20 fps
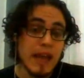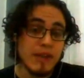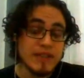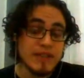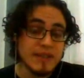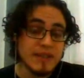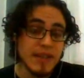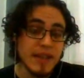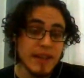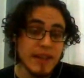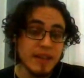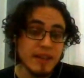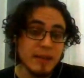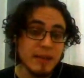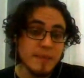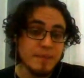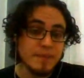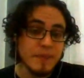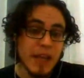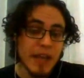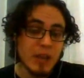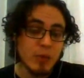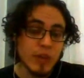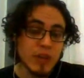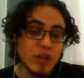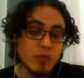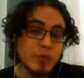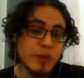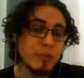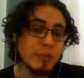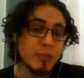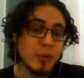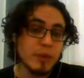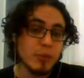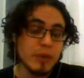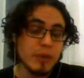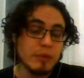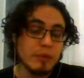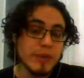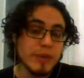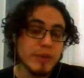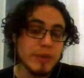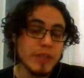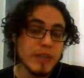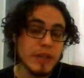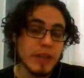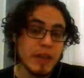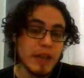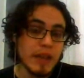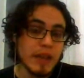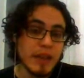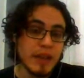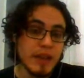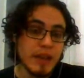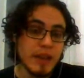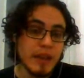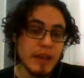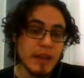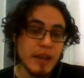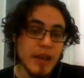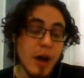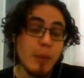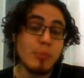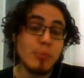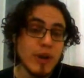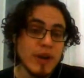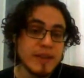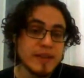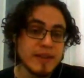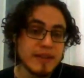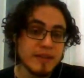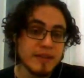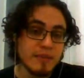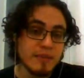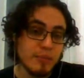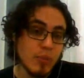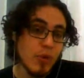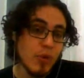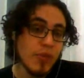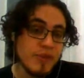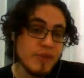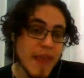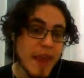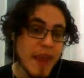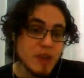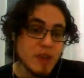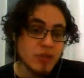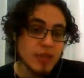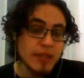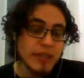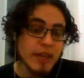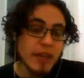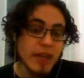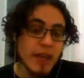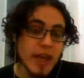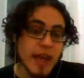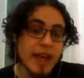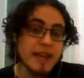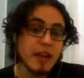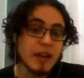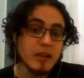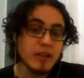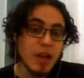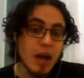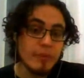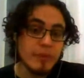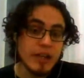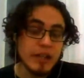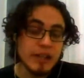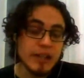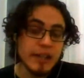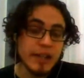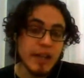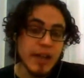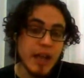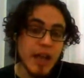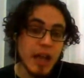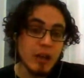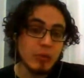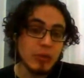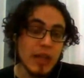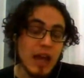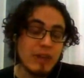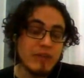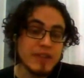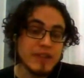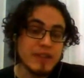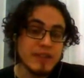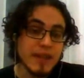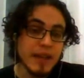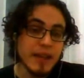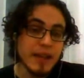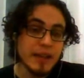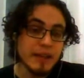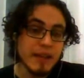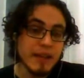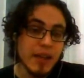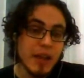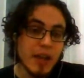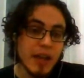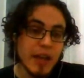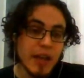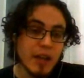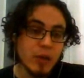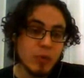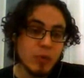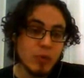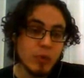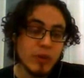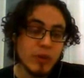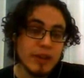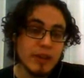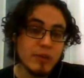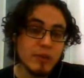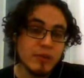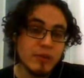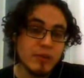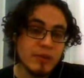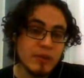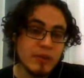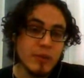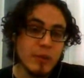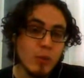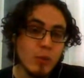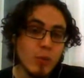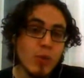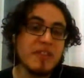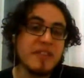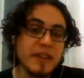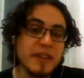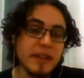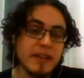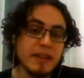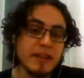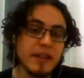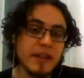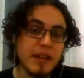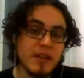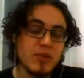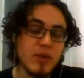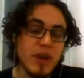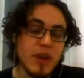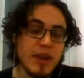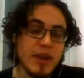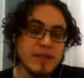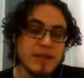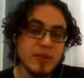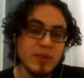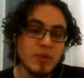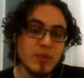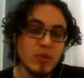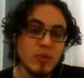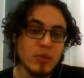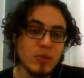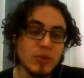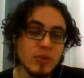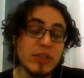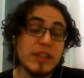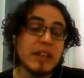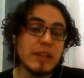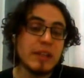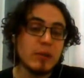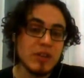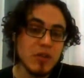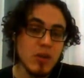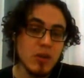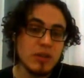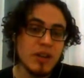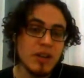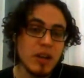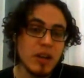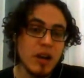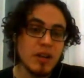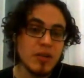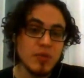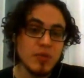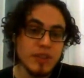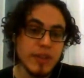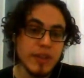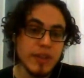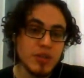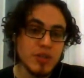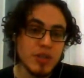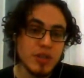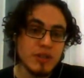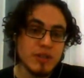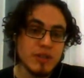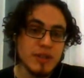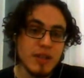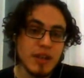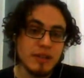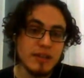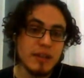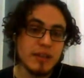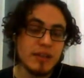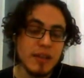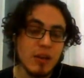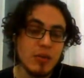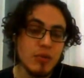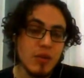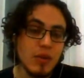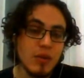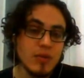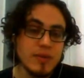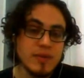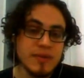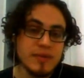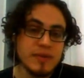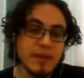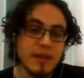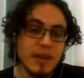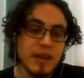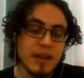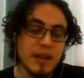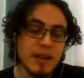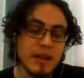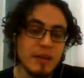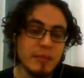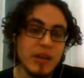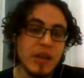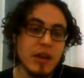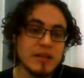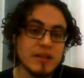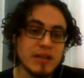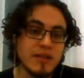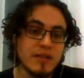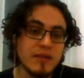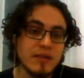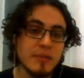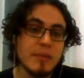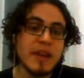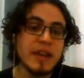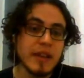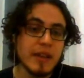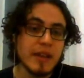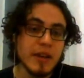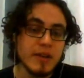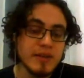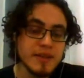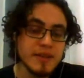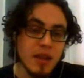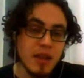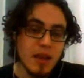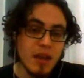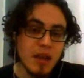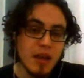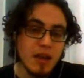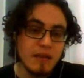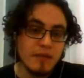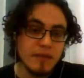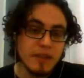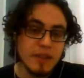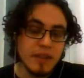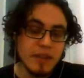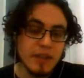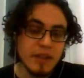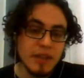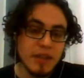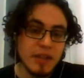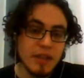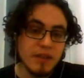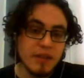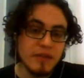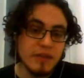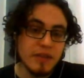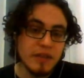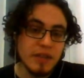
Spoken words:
We will have a state in which people will be oppressed both nationally and economically, and we'll have a state that within it tries to deal with all the contradictions that arose because of the many years of the